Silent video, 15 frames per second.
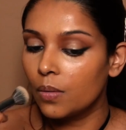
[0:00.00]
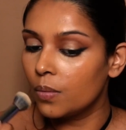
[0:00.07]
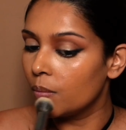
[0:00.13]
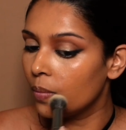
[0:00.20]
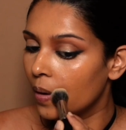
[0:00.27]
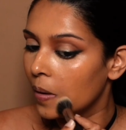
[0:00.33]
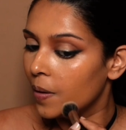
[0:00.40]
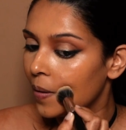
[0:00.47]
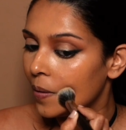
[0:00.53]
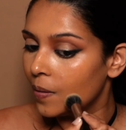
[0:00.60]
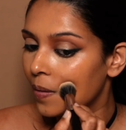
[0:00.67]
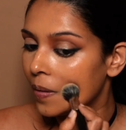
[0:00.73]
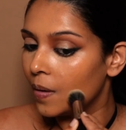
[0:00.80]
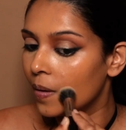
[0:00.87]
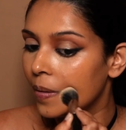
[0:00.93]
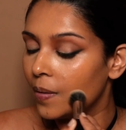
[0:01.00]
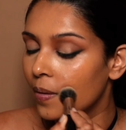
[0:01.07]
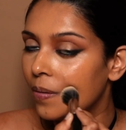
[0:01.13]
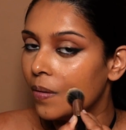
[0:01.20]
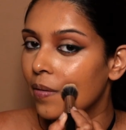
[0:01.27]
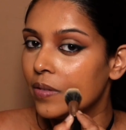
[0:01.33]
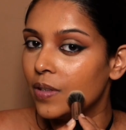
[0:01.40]
where you
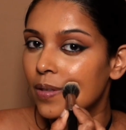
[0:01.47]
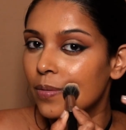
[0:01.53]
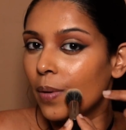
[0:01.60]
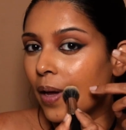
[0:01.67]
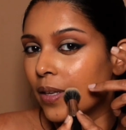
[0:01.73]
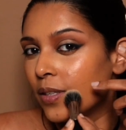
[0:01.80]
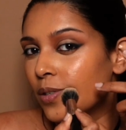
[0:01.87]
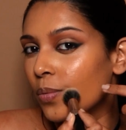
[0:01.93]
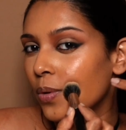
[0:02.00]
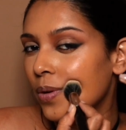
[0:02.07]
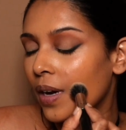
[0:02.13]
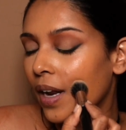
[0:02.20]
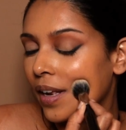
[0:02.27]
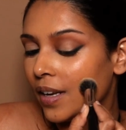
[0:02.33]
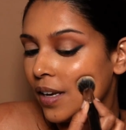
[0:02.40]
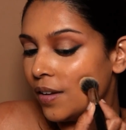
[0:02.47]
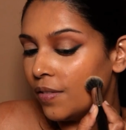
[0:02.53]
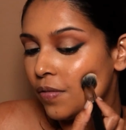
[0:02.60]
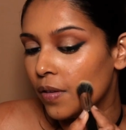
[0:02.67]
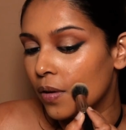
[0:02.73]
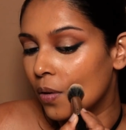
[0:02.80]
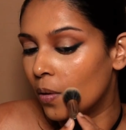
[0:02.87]
know, I just want to like lift
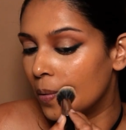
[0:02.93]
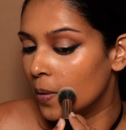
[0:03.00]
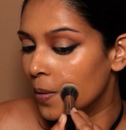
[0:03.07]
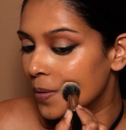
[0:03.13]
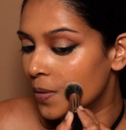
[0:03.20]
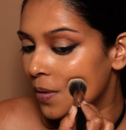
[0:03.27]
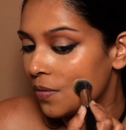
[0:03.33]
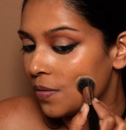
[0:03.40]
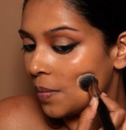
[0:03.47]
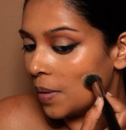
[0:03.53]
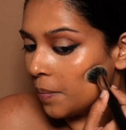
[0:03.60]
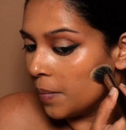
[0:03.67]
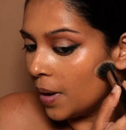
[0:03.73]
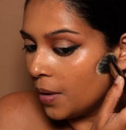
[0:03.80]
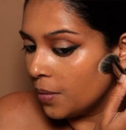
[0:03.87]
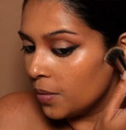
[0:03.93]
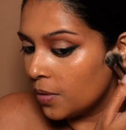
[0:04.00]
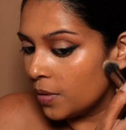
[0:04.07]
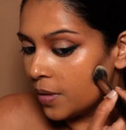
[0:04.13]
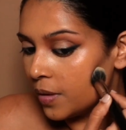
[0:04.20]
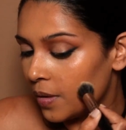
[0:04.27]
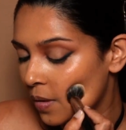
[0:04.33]
the corners of my mouth.
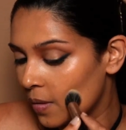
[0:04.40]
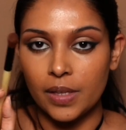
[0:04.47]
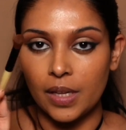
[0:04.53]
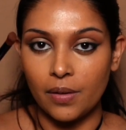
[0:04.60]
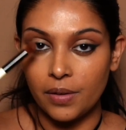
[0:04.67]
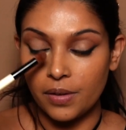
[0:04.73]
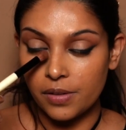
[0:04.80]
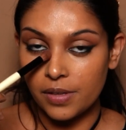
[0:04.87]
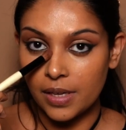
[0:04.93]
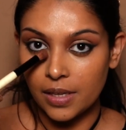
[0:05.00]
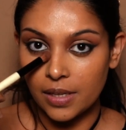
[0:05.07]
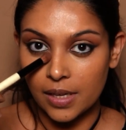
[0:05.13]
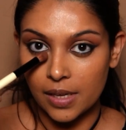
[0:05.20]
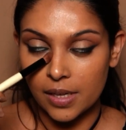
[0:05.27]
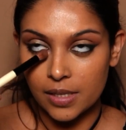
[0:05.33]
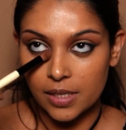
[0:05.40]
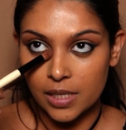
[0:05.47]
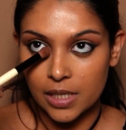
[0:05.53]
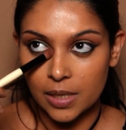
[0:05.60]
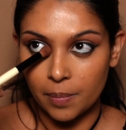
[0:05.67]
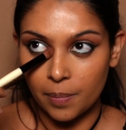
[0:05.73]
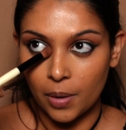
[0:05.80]
Now using
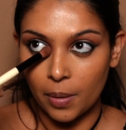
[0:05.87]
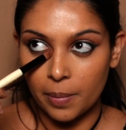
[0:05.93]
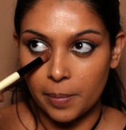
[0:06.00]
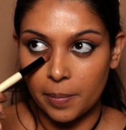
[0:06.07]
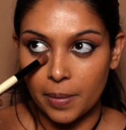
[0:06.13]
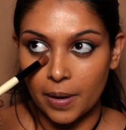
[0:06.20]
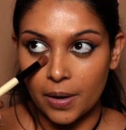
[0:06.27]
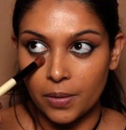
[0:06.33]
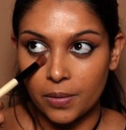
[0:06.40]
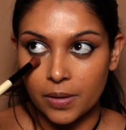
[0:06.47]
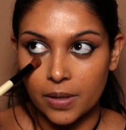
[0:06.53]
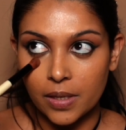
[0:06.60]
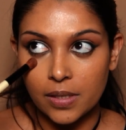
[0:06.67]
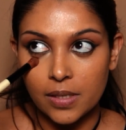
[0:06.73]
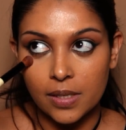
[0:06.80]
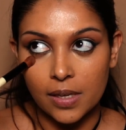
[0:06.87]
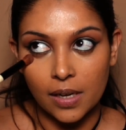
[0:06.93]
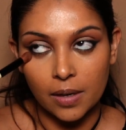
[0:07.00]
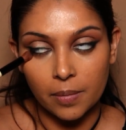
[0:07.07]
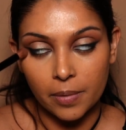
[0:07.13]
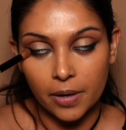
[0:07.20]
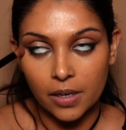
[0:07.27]
this Bobbi Brown
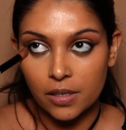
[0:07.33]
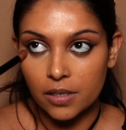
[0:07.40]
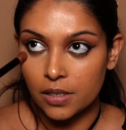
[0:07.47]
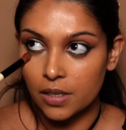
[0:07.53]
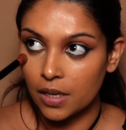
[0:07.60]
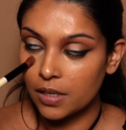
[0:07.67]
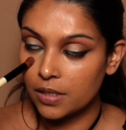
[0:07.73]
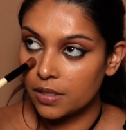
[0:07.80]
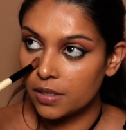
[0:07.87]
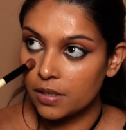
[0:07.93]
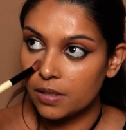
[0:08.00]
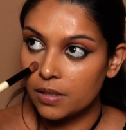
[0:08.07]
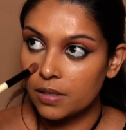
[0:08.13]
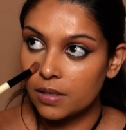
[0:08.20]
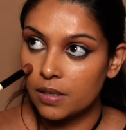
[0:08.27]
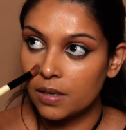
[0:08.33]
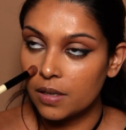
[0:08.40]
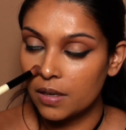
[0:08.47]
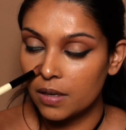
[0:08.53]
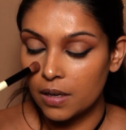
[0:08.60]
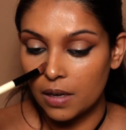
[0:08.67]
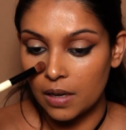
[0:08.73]
concealer brush, I'll just
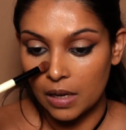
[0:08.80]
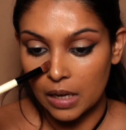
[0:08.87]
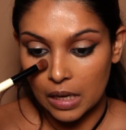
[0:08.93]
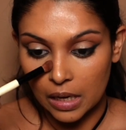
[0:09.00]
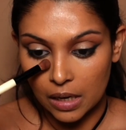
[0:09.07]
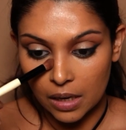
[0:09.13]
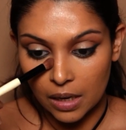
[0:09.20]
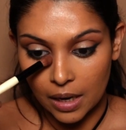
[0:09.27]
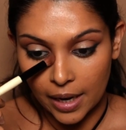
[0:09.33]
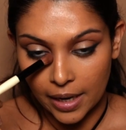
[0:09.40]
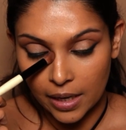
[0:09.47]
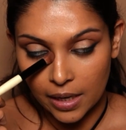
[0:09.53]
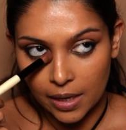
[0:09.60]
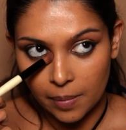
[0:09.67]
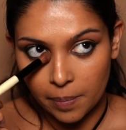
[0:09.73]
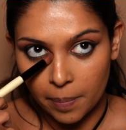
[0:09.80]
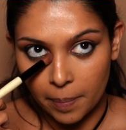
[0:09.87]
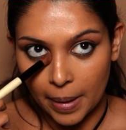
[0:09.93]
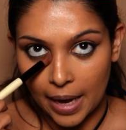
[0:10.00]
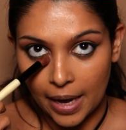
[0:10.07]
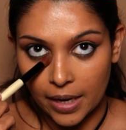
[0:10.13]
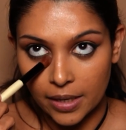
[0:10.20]
lightly
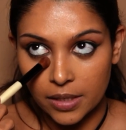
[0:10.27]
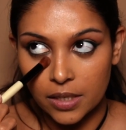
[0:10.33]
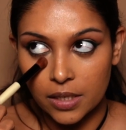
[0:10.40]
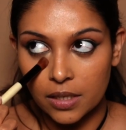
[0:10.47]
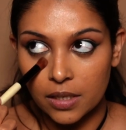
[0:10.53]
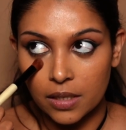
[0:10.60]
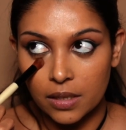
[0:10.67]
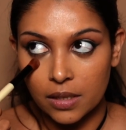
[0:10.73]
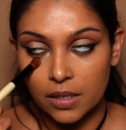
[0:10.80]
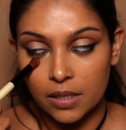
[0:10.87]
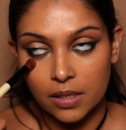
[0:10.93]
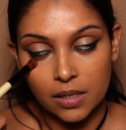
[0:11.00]
pat this